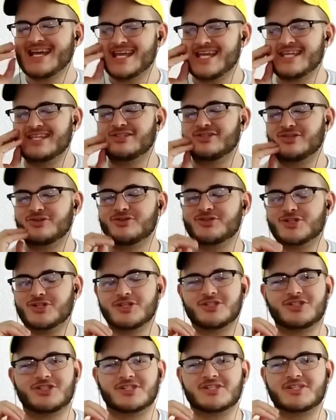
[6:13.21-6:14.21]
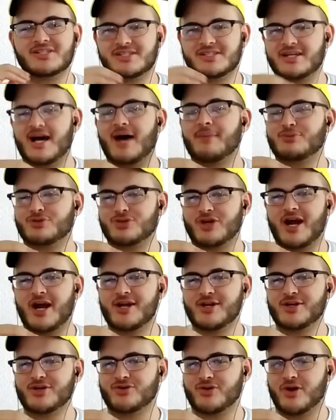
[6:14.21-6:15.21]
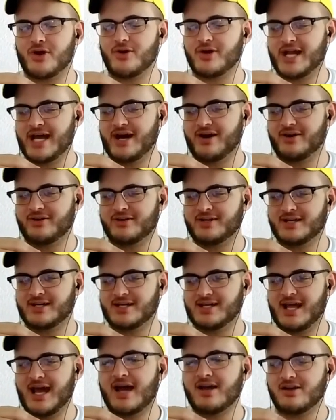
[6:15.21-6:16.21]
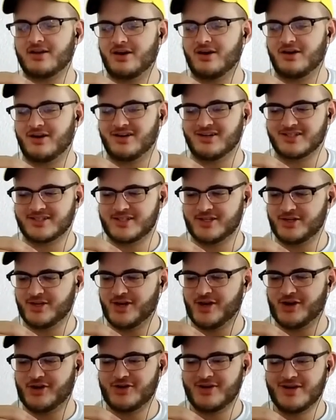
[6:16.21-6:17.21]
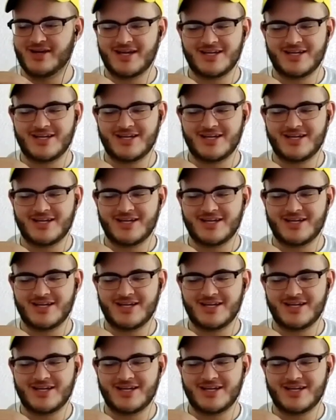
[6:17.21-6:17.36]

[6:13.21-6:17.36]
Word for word: you should just stop trying to grow it out at all, you know?